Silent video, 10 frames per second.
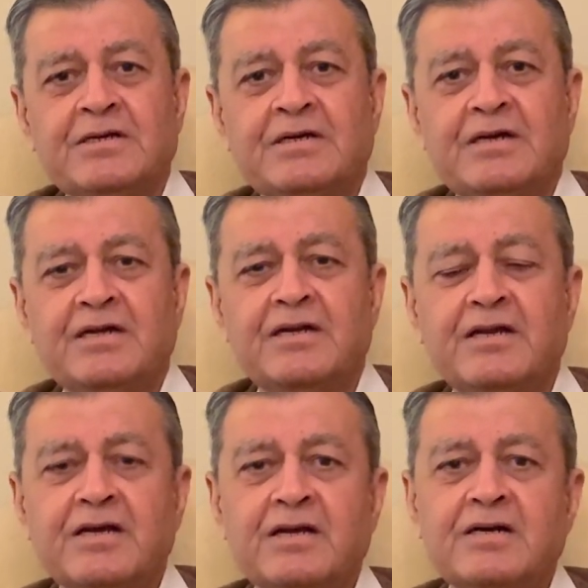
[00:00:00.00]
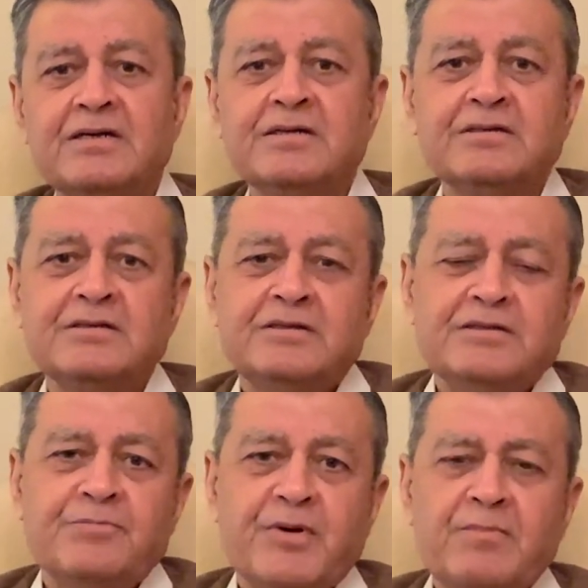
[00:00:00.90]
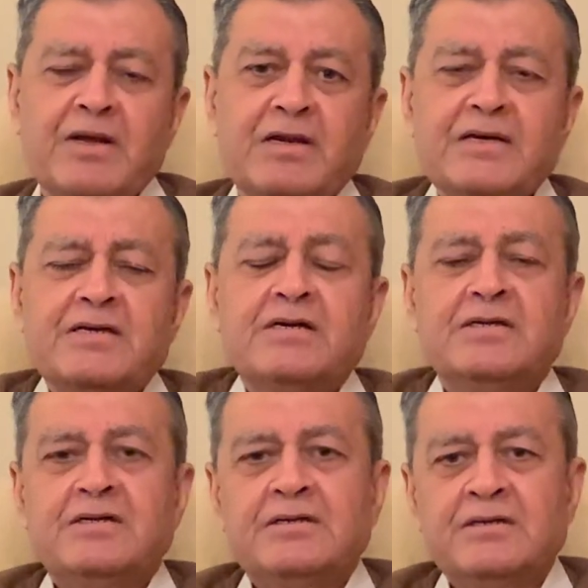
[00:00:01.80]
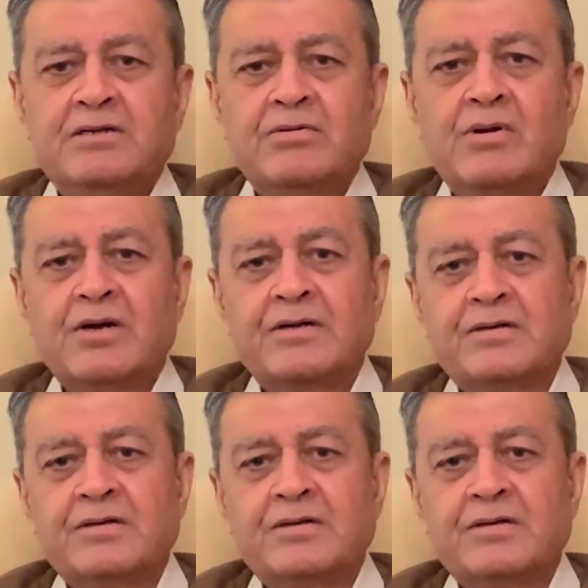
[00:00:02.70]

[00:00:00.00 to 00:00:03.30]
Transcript: And in England, in the Premier League, you've got